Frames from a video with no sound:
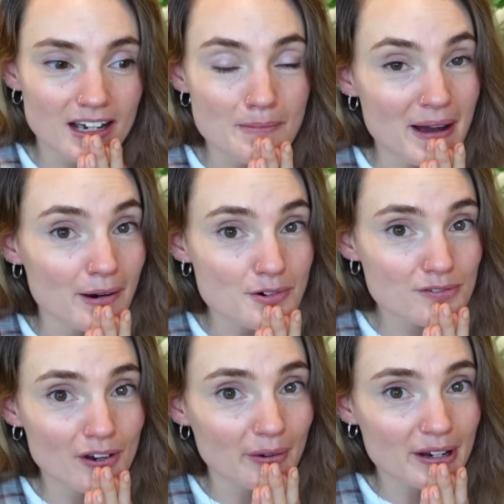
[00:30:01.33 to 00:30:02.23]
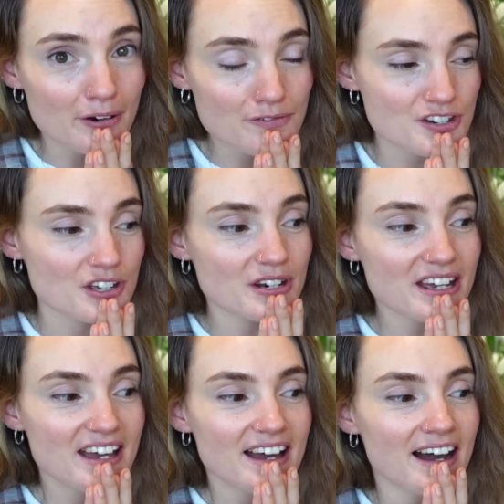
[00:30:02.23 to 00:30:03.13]
about very often,
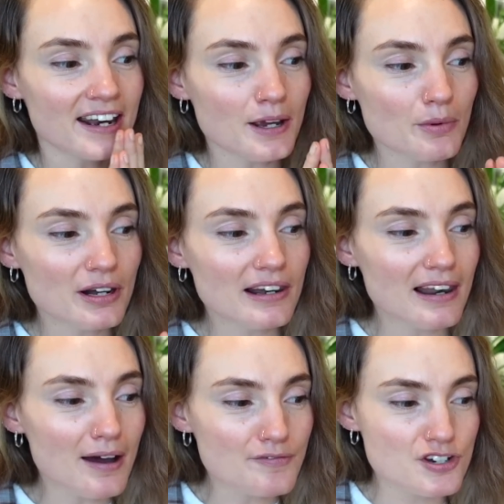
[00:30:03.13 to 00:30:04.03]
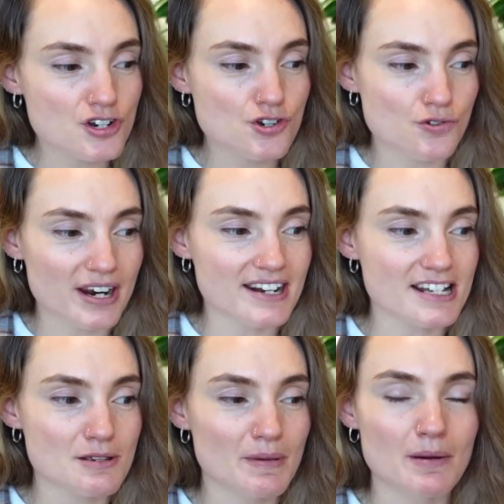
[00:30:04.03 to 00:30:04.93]
and I would love to train
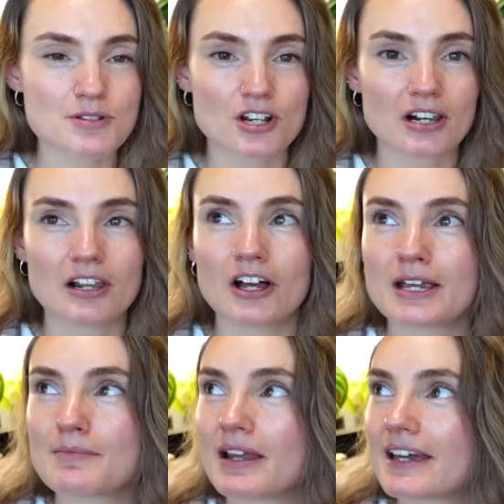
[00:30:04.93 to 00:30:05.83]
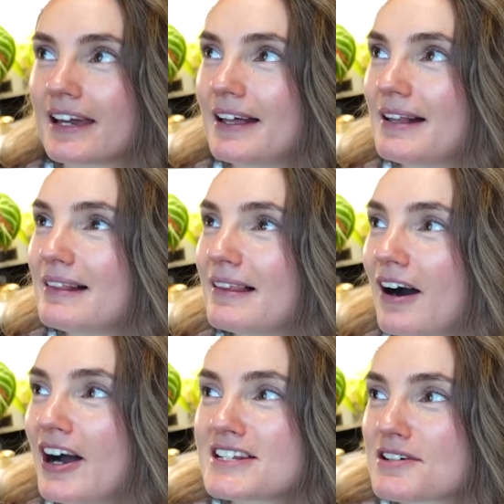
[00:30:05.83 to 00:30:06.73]
it to be able to climb, like,
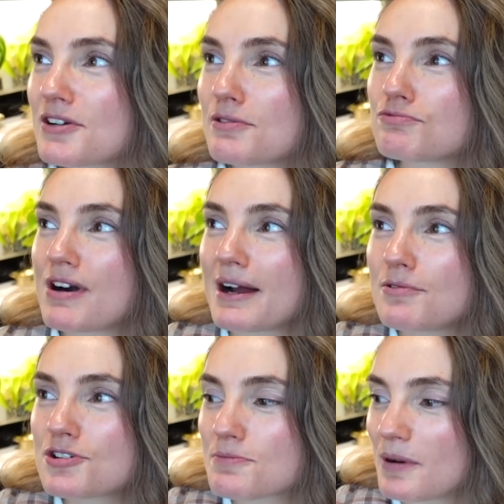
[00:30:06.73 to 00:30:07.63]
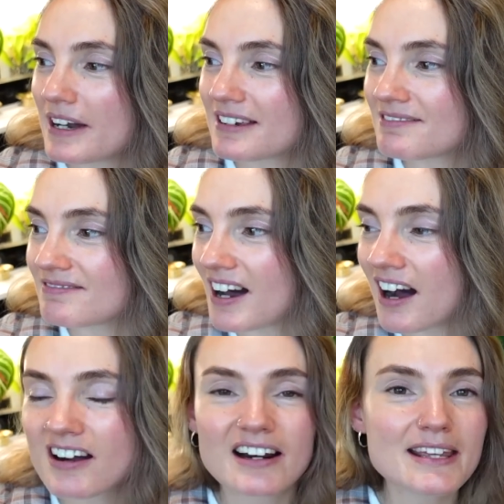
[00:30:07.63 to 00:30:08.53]
I don't know, round my
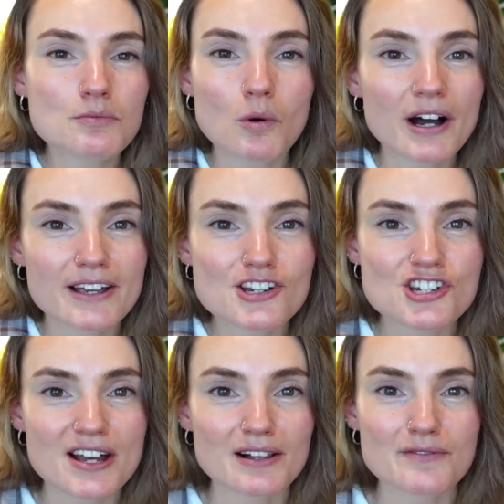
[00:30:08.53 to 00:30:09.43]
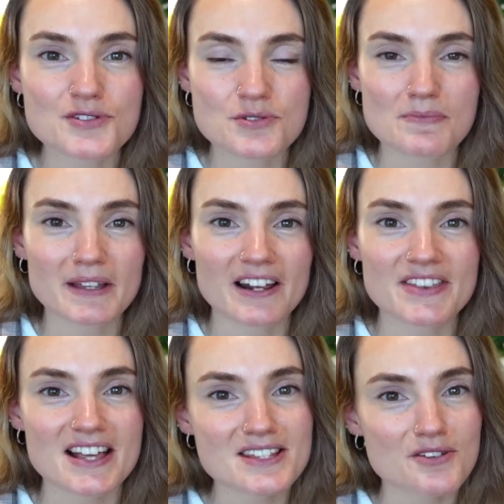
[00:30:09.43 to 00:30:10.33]
ugly wire shelves or something like
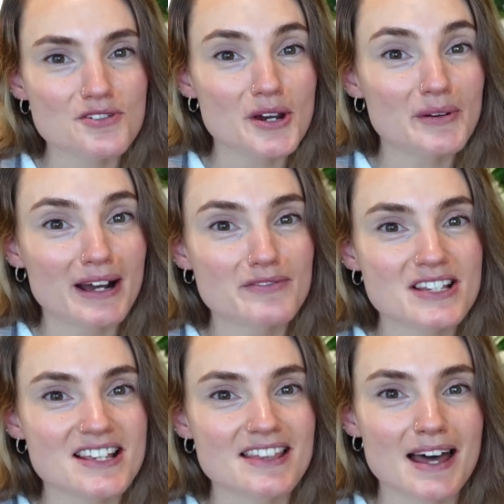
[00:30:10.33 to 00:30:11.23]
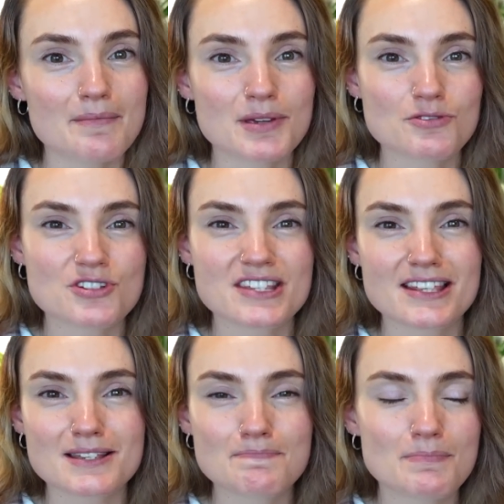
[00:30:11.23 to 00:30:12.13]
that, so you don't have to see them, you just see
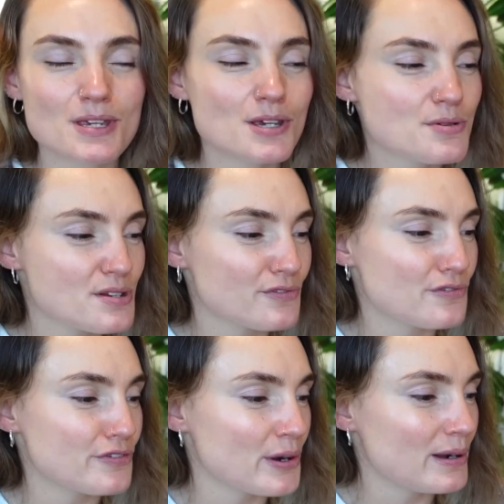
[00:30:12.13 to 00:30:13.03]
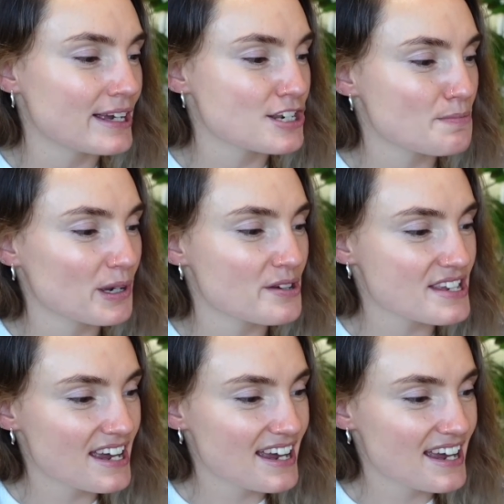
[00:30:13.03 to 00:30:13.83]
this beautiful foliage, because